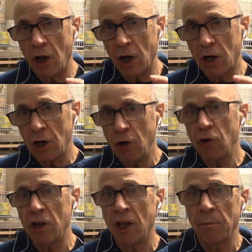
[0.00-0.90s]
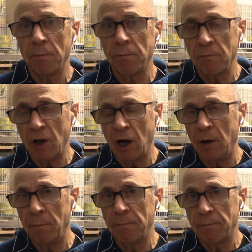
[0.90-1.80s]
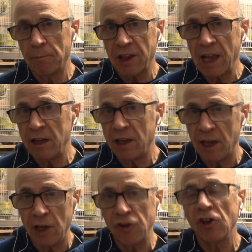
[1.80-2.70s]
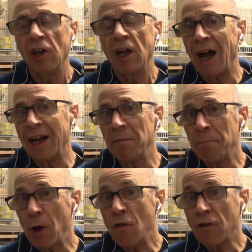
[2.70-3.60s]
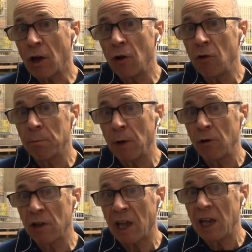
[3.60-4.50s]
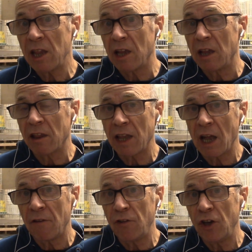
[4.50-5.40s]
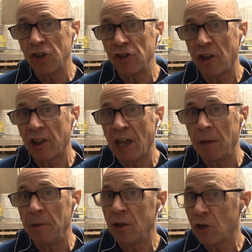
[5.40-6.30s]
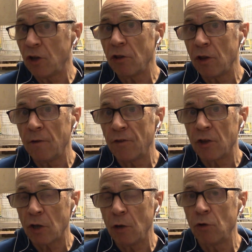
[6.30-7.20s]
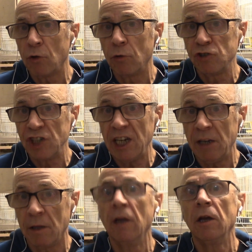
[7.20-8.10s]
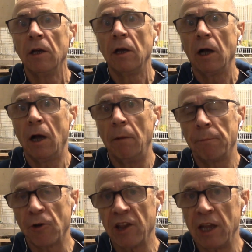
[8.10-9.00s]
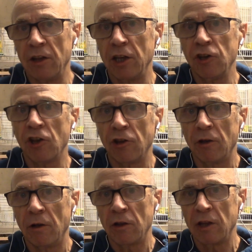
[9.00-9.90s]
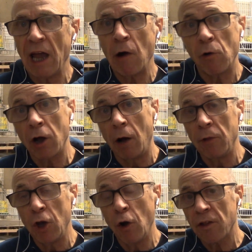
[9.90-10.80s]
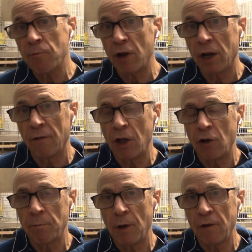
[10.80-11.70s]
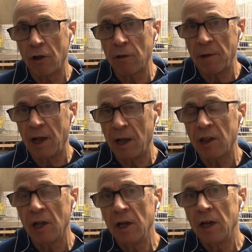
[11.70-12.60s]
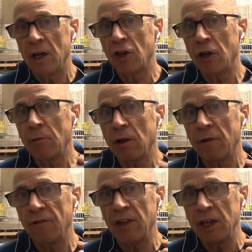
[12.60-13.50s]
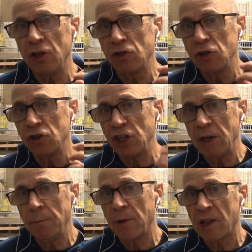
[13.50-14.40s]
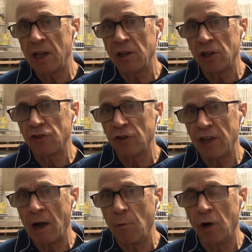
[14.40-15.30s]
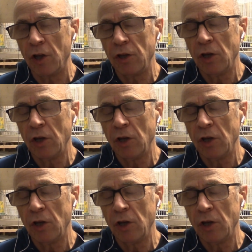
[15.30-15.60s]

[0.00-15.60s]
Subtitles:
closeness percentage, and in both cases they are virtually the same in terms of the total gene percentage, so that the outcome, the offspring of both those pairs, in terms of the gene percentage that one